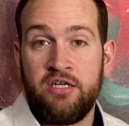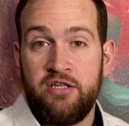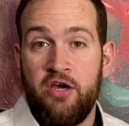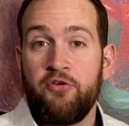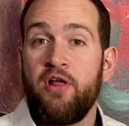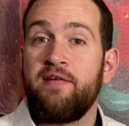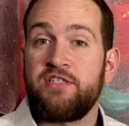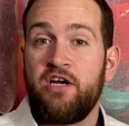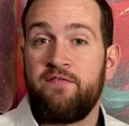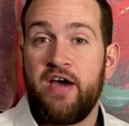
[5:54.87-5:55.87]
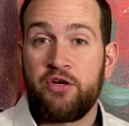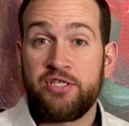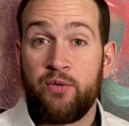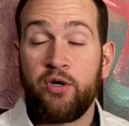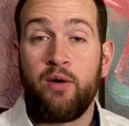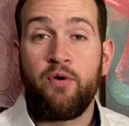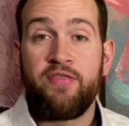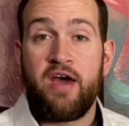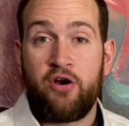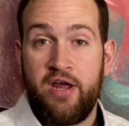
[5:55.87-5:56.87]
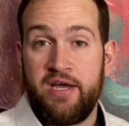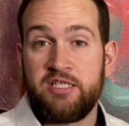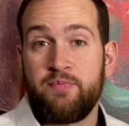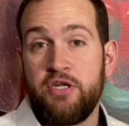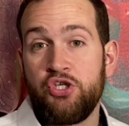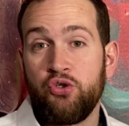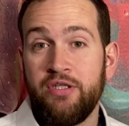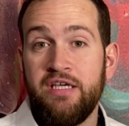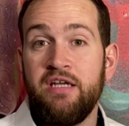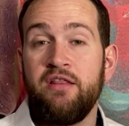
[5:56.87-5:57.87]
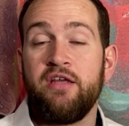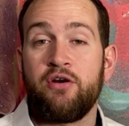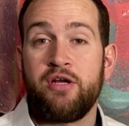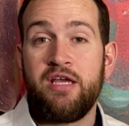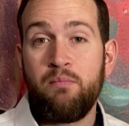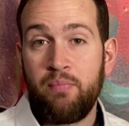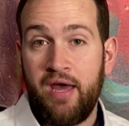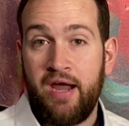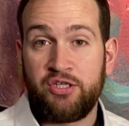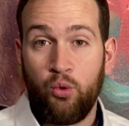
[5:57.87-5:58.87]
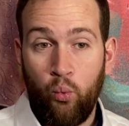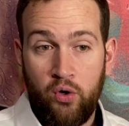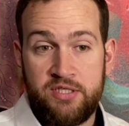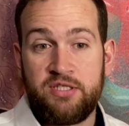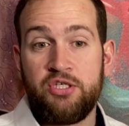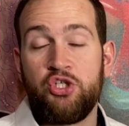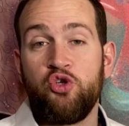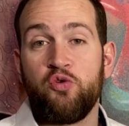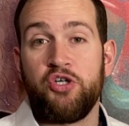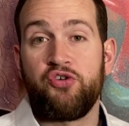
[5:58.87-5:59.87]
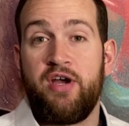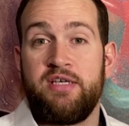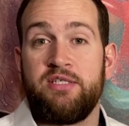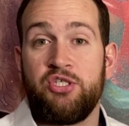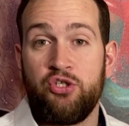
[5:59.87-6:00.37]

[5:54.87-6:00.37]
The other lifestyle factors that will come with that are exponential in their impact once these two are addressed.